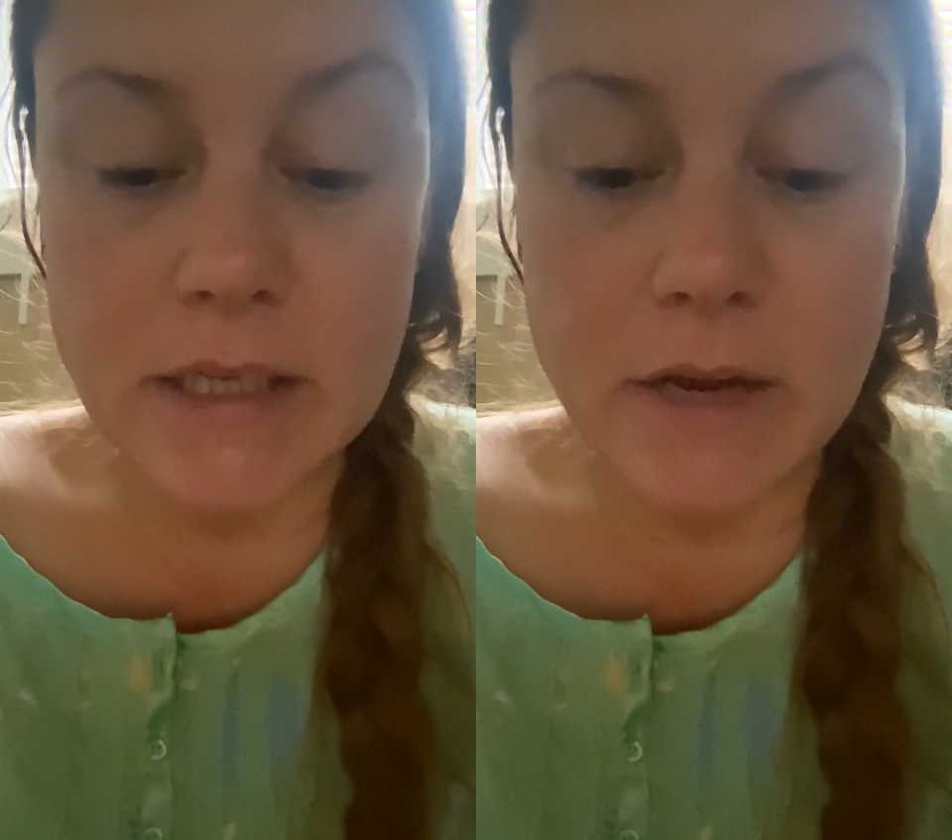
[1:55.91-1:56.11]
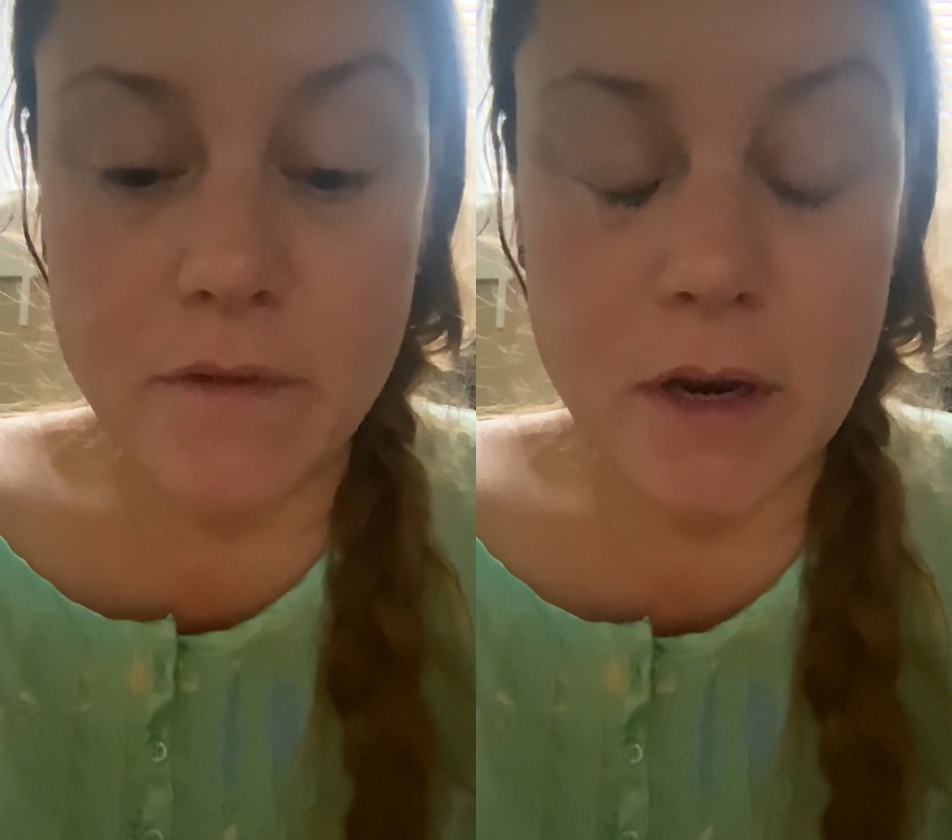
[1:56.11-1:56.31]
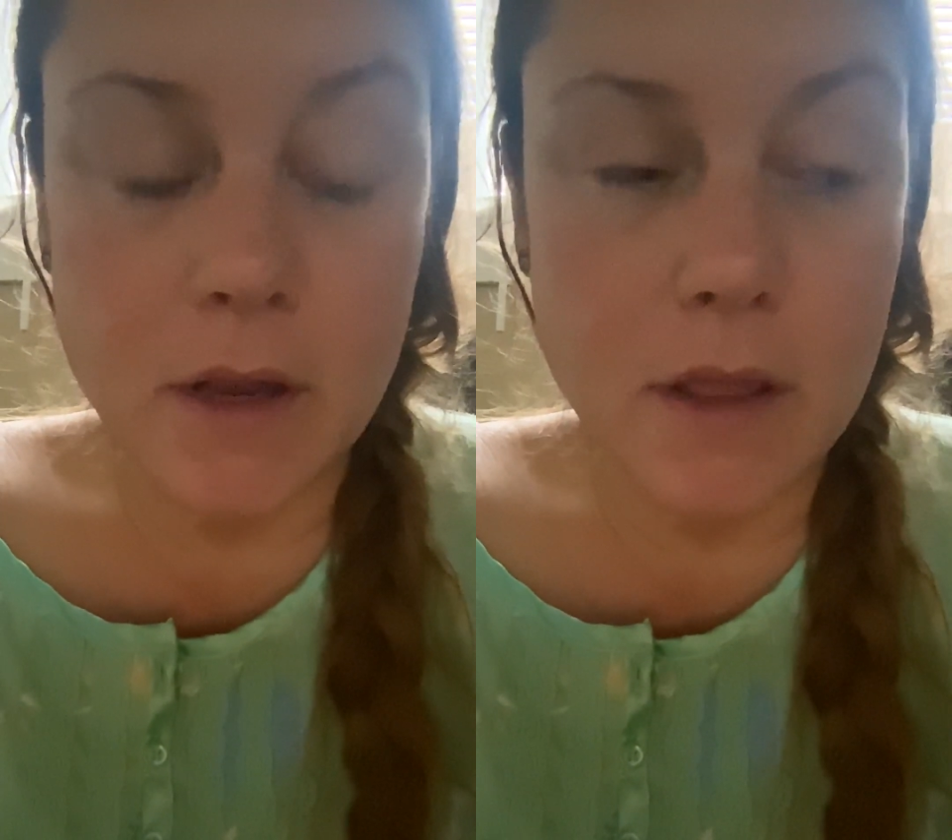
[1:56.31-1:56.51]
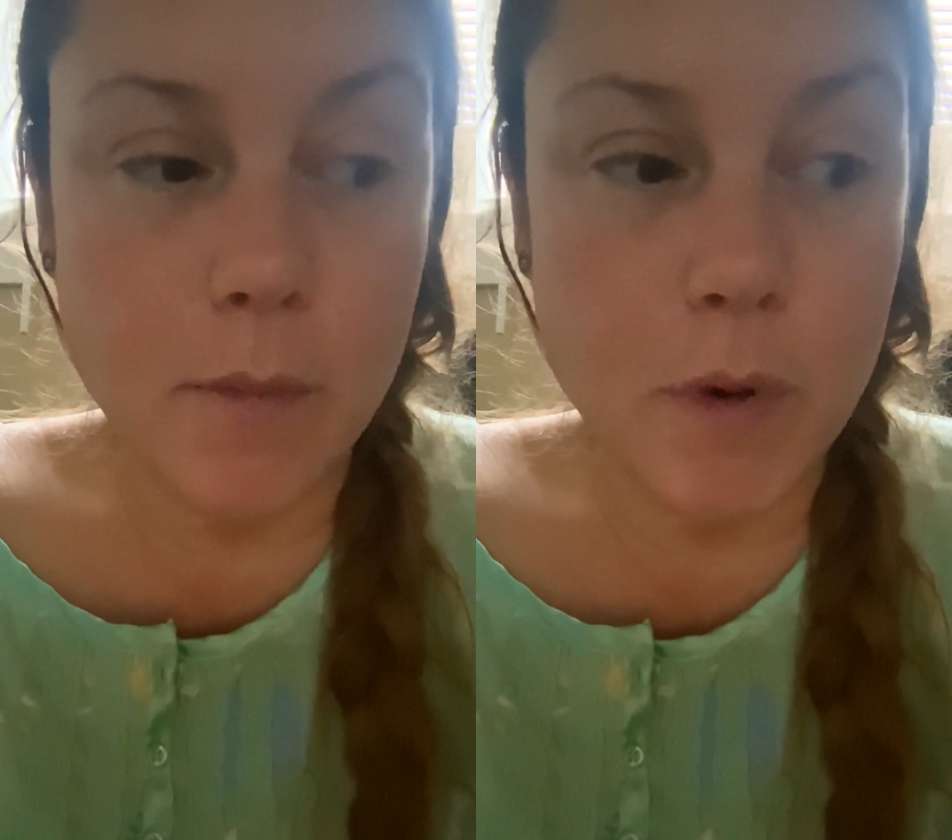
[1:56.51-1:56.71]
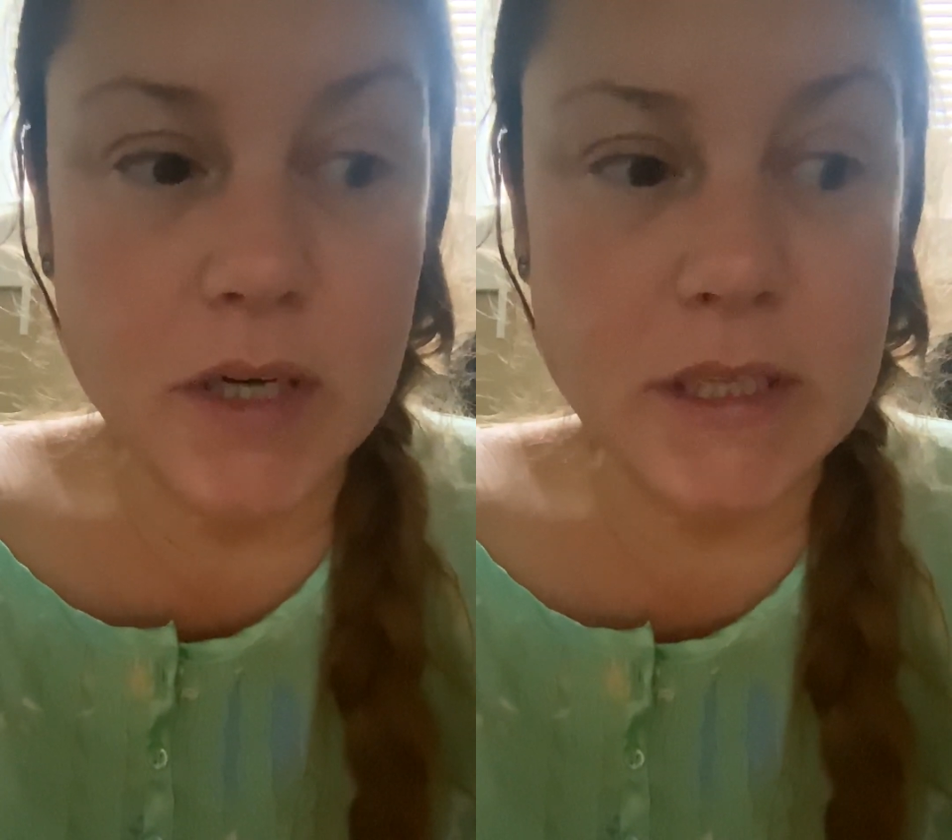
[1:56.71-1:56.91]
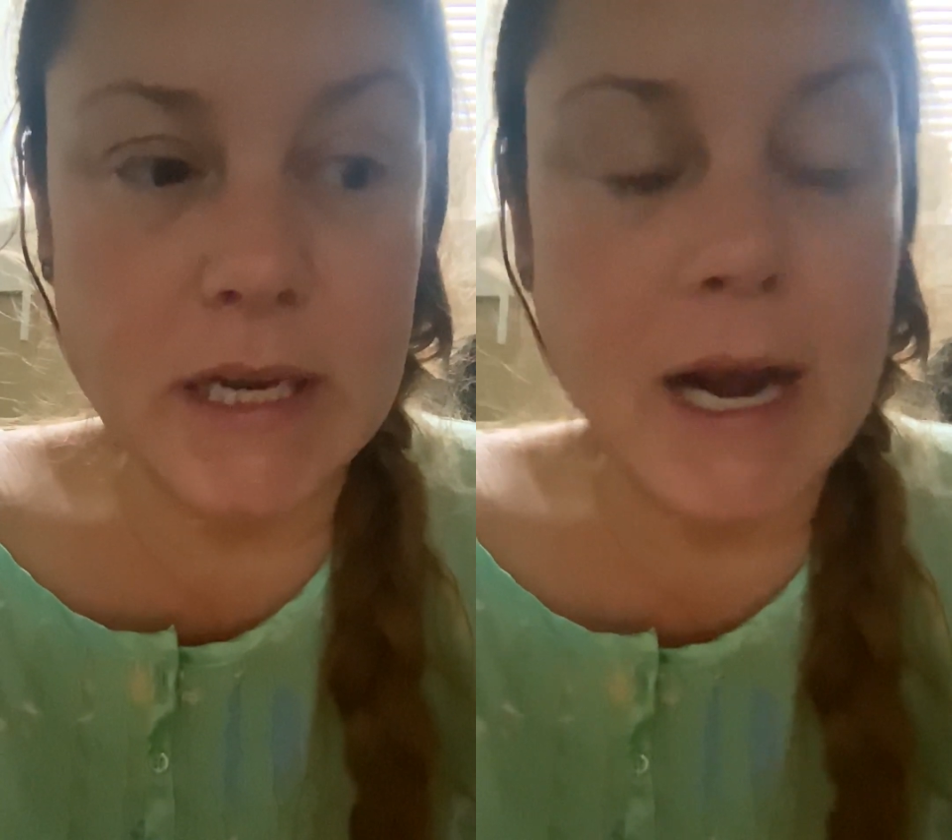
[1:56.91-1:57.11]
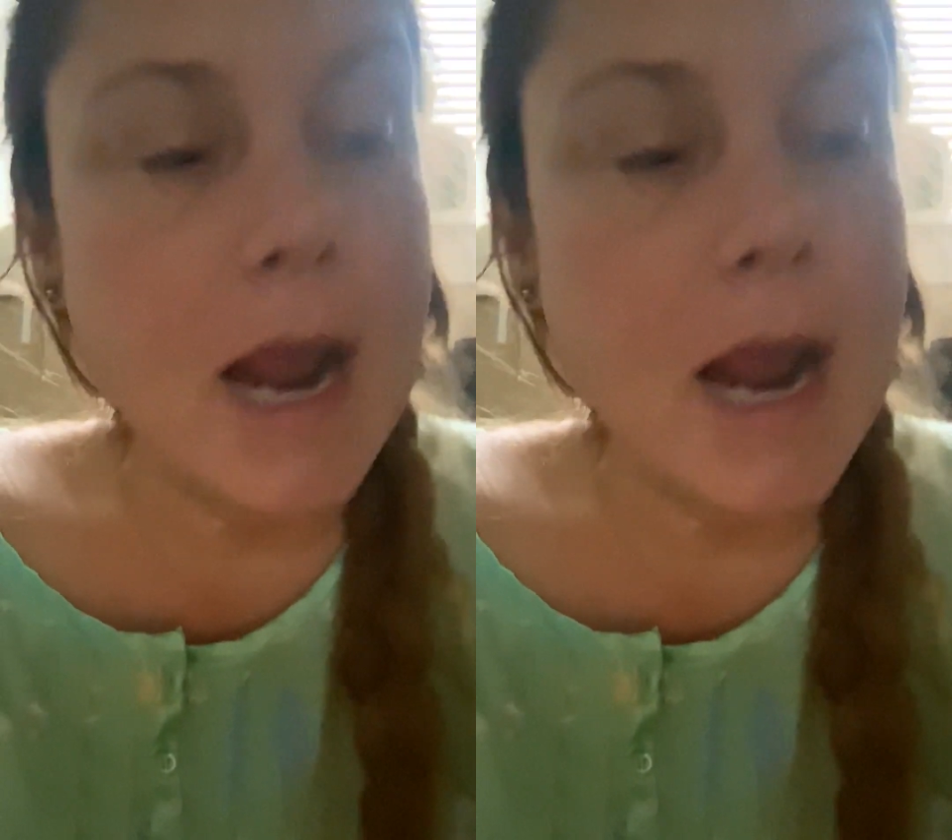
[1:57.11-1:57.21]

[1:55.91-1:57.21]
even the person